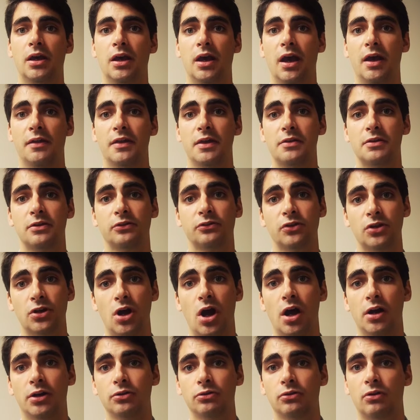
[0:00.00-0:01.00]
And then there's an
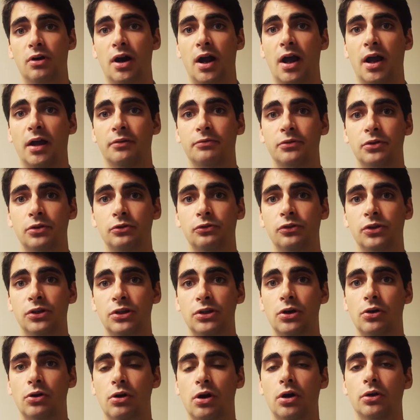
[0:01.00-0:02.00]
autograft using
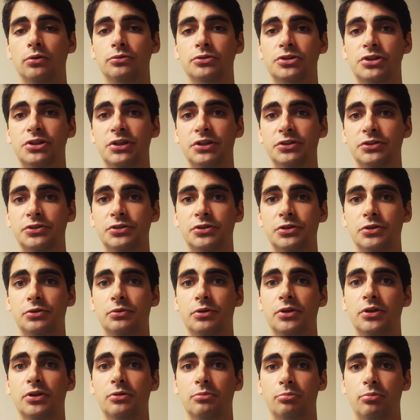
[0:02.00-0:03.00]
your own tissue.
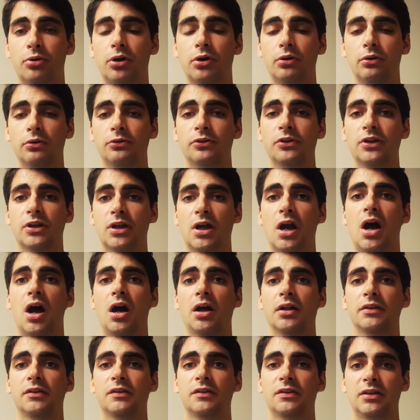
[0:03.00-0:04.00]
And there are pros and
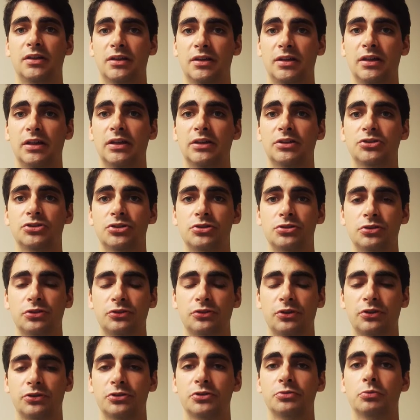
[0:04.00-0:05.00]
cons to each, and your
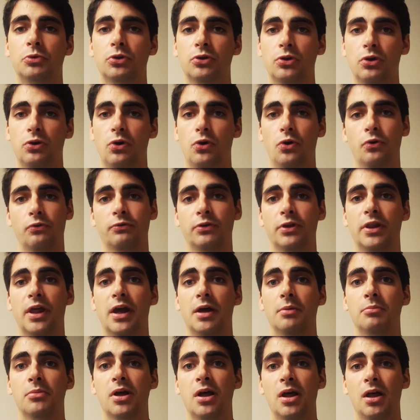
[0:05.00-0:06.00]
surgeon will go over
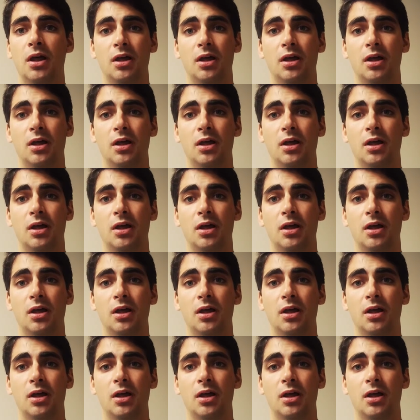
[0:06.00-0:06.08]
them.